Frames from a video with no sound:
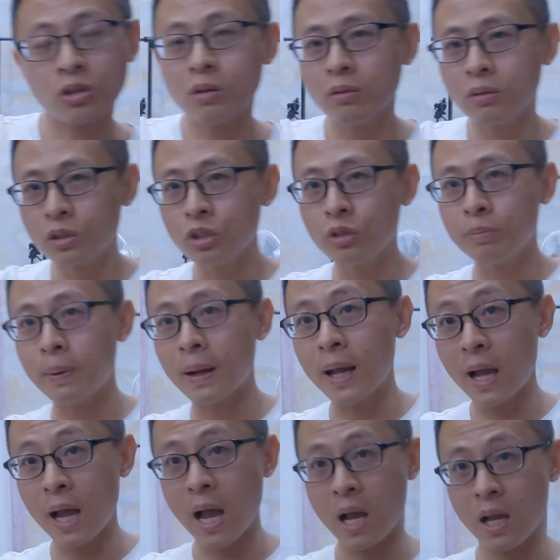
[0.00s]
so for you
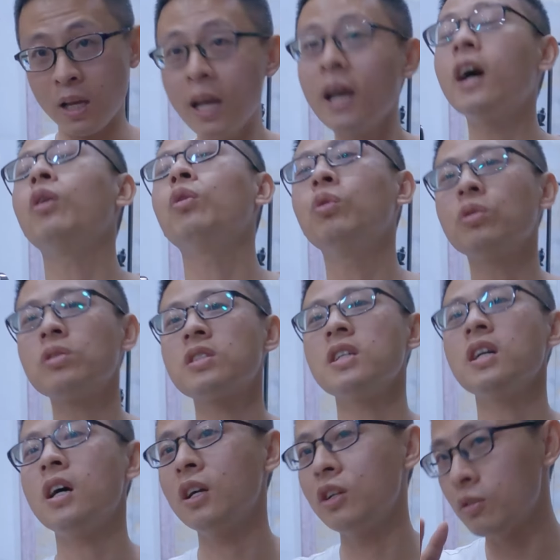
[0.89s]
wholesale, buy, yeah, for many,
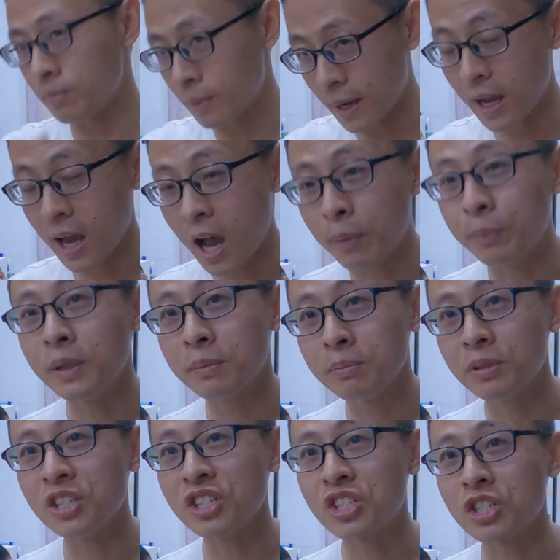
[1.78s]
wholesale, many, you many, buy many. How
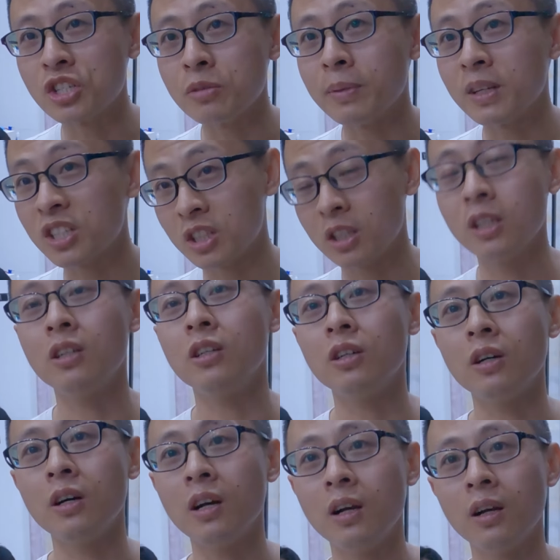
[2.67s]
many pieces? You must
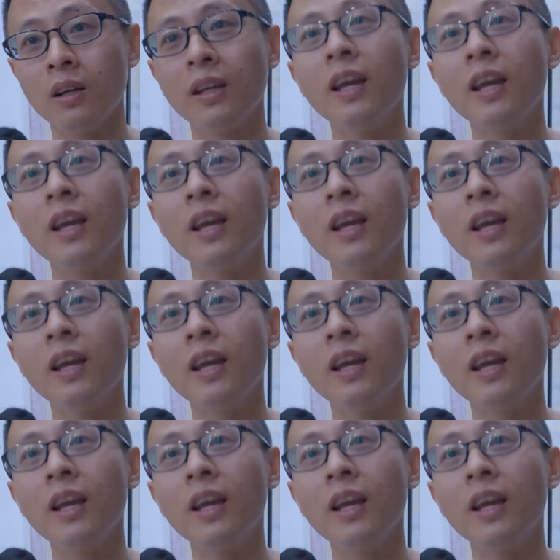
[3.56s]
tell,